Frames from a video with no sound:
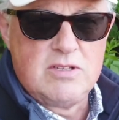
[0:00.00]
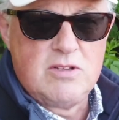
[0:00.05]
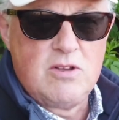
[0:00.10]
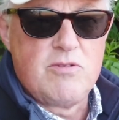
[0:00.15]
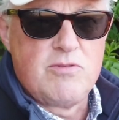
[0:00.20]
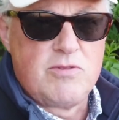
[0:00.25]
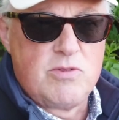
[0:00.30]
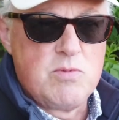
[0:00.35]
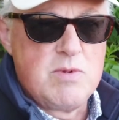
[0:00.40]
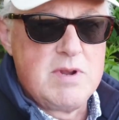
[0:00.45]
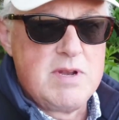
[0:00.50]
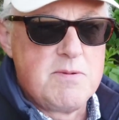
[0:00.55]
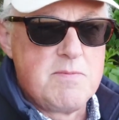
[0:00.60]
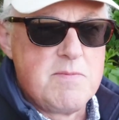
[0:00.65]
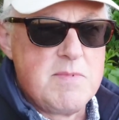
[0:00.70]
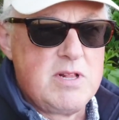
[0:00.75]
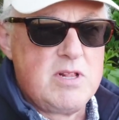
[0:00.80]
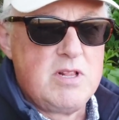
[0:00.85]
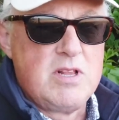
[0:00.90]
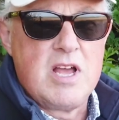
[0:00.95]
of the
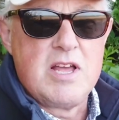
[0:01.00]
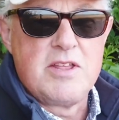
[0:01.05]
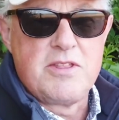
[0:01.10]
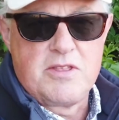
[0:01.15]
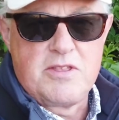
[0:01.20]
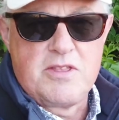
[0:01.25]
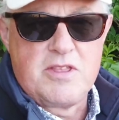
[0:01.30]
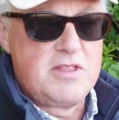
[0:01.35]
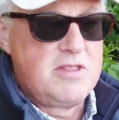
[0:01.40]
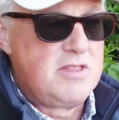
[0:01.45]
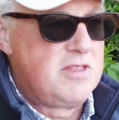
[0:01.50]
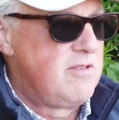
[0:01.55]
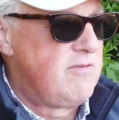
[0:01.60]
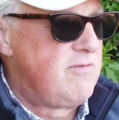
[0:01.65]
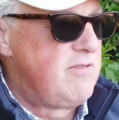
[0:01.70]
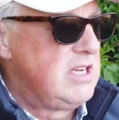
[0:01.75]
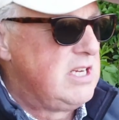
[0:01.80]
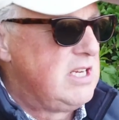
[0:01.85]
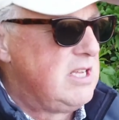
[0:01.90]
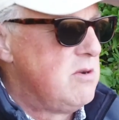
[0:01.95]
windmill other than the
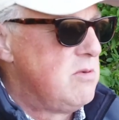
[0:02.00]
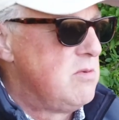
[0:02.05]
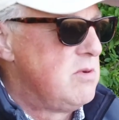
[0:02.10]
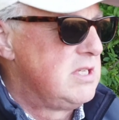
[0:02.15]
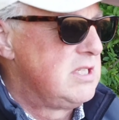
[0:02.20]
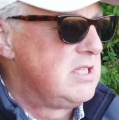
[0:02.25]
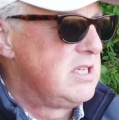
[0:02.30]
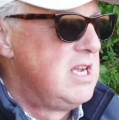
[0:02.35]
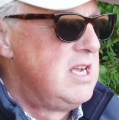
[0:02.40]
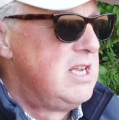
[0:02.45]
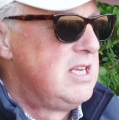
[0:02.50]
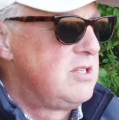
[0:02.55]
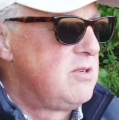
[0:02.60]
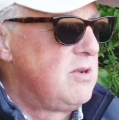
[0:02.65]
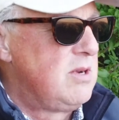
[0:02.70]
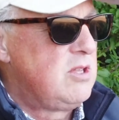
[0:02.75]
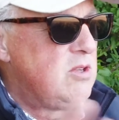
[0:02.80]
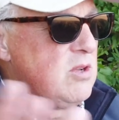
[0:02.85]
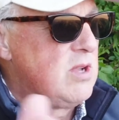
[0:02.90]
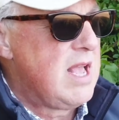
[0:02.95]
video ones. So
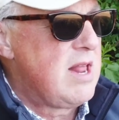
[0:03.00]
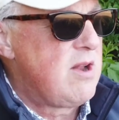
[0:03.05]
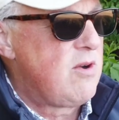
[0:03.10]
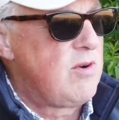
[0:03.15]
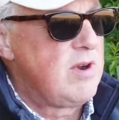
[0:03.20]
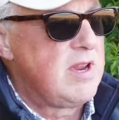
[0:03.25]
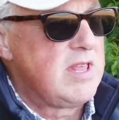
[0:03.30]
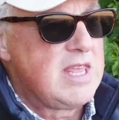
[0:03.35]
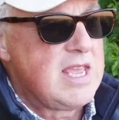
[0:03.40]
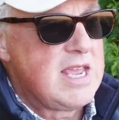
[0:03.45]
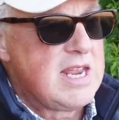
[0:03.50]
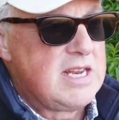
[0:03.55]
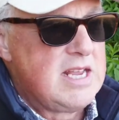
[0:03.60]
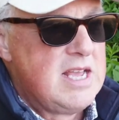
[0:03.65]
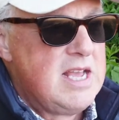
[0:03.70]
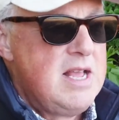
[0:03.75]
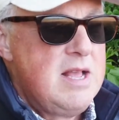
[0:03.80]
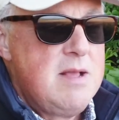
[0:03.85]
a little gallery at the end.